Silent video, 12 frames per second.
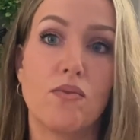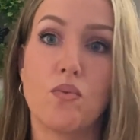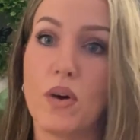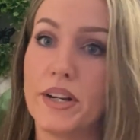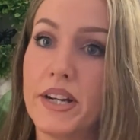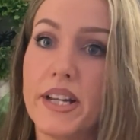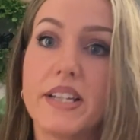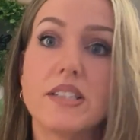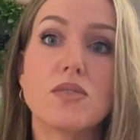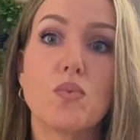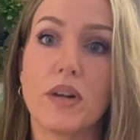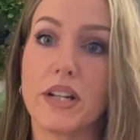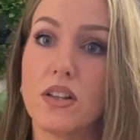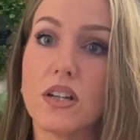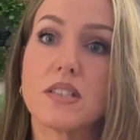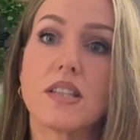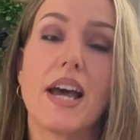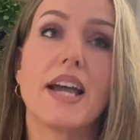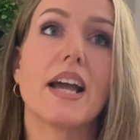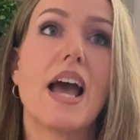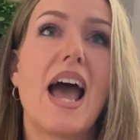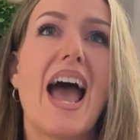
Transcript: of what it is, what it looks like.